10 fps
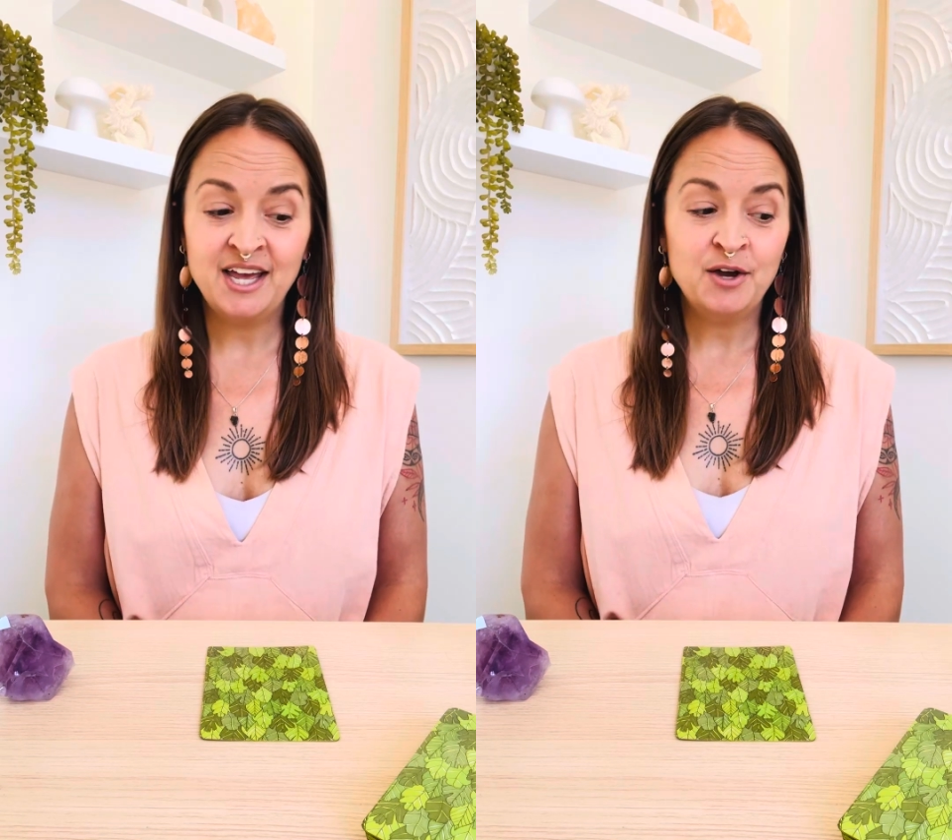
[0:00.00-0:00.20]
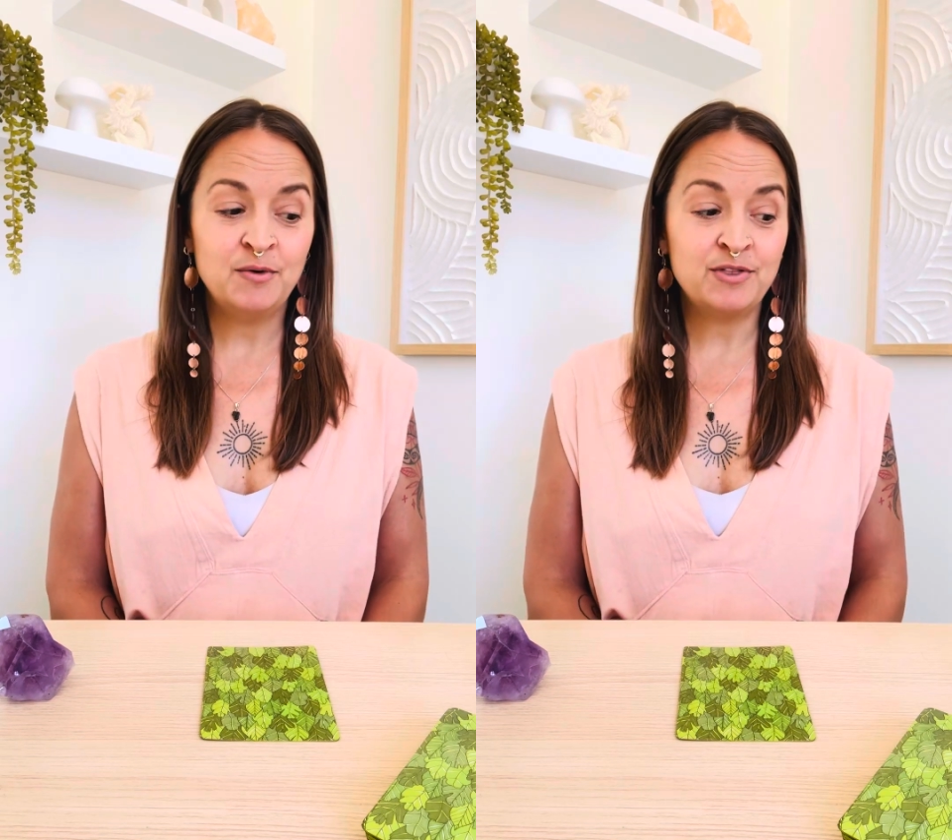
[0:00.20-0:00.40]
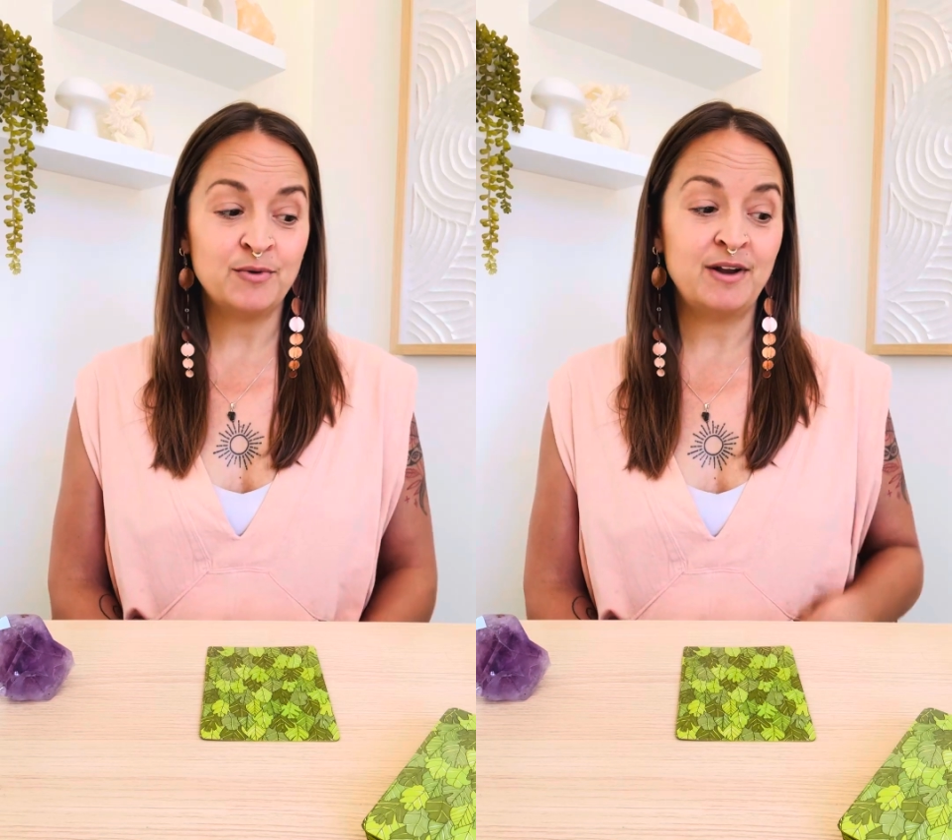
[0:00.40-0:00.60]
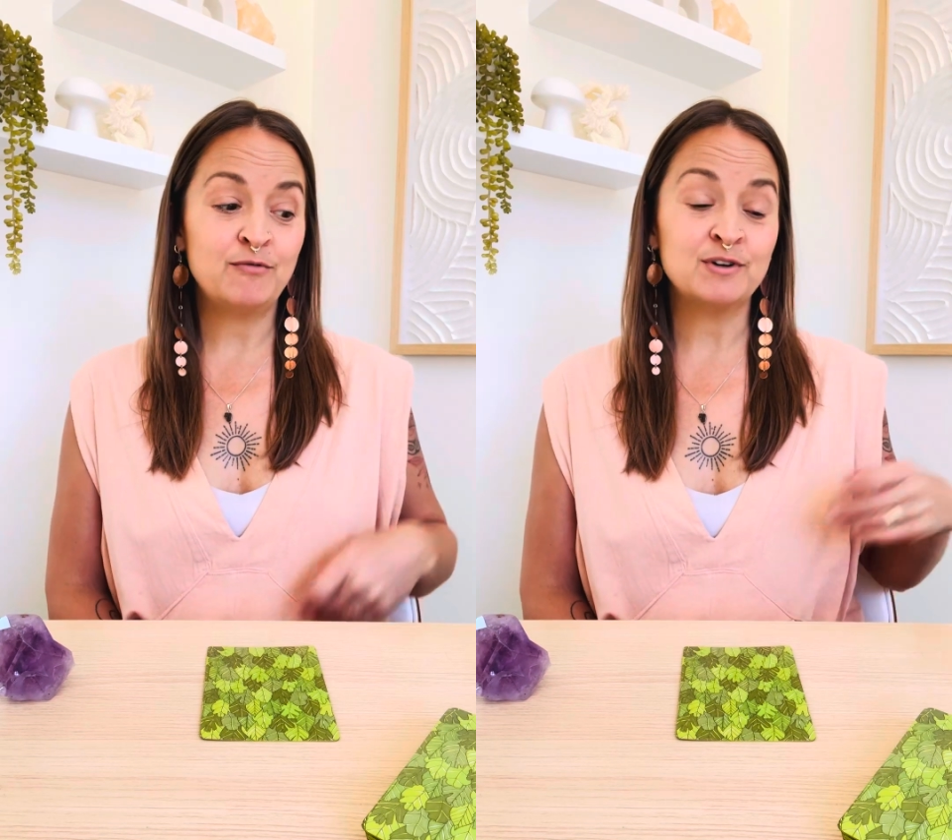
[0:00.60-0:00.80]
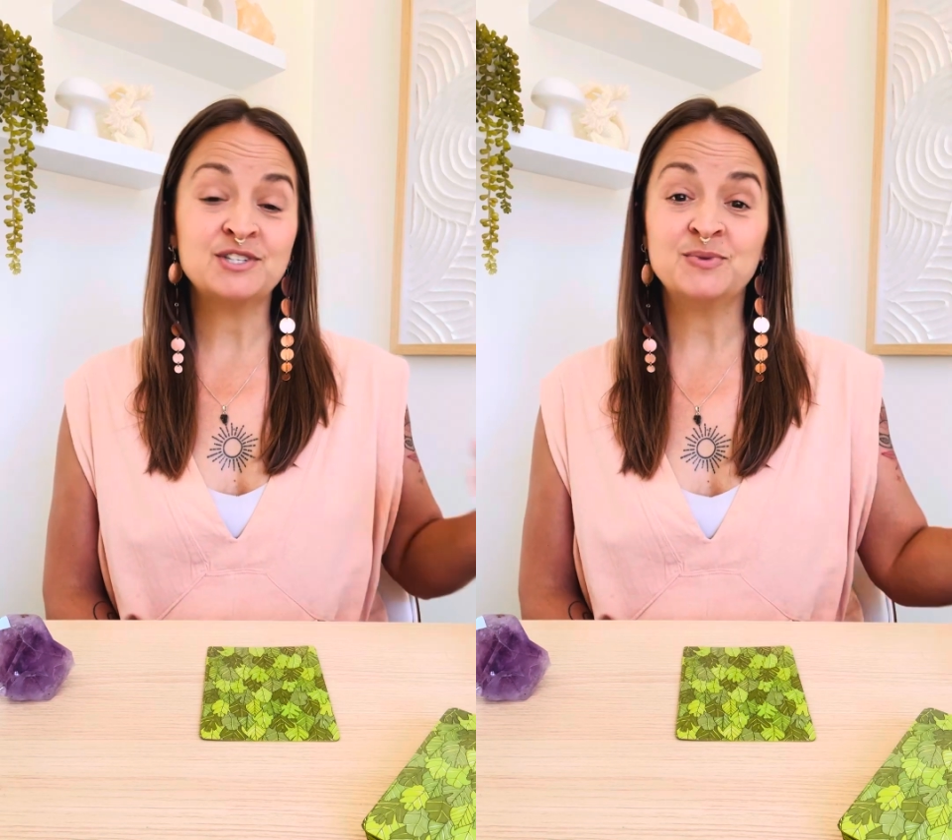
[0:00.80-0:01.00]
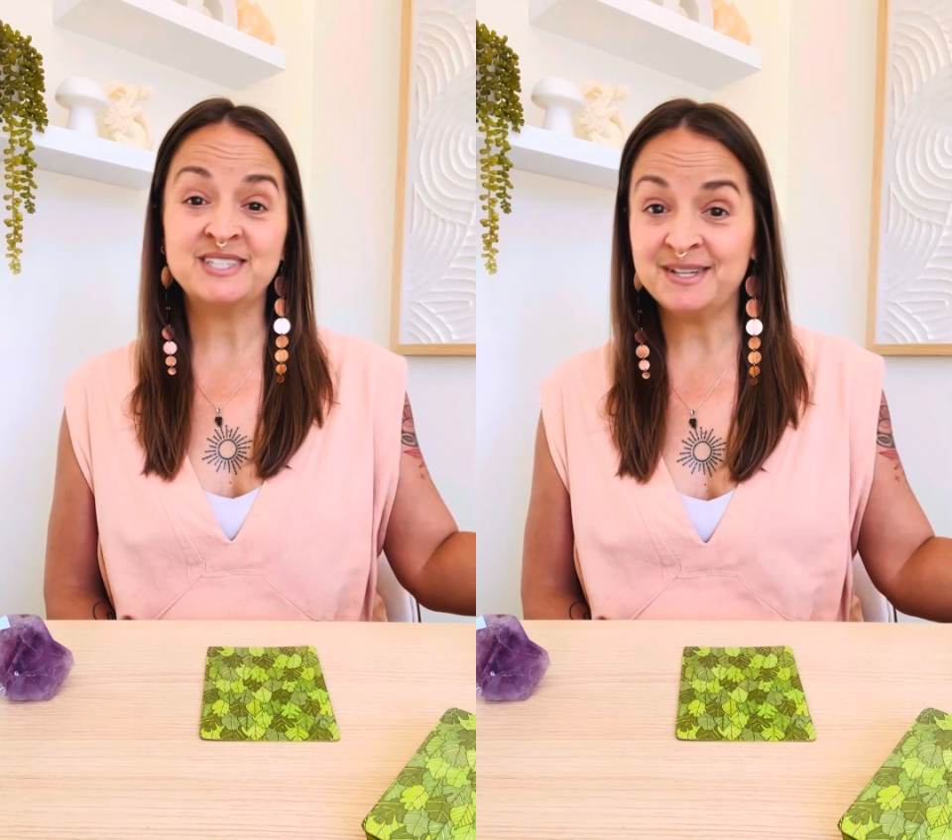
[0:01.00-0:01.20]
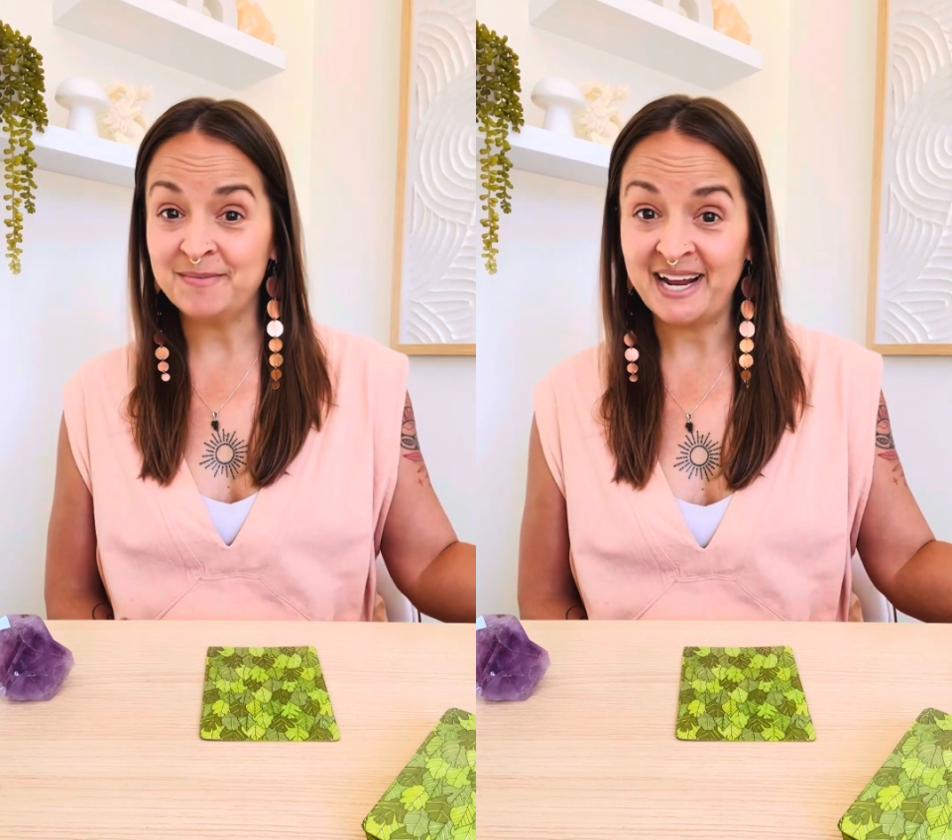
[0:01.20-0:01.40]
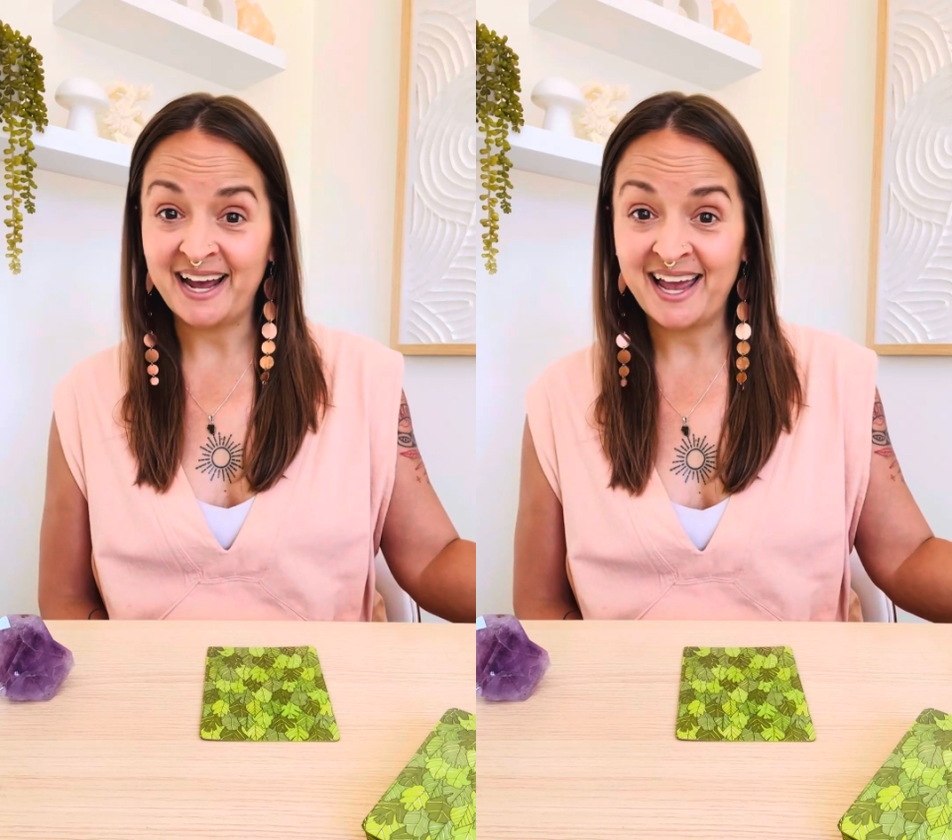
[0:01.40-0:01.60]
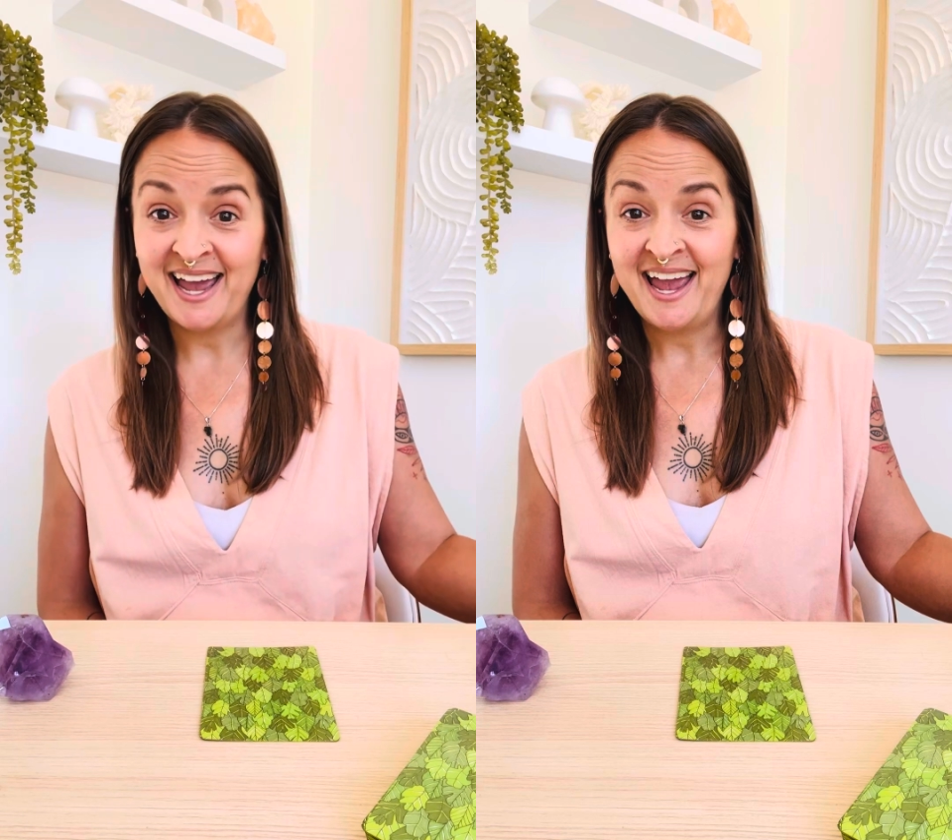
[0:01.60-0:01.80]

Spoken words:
with the Reinforced Wisdom deck.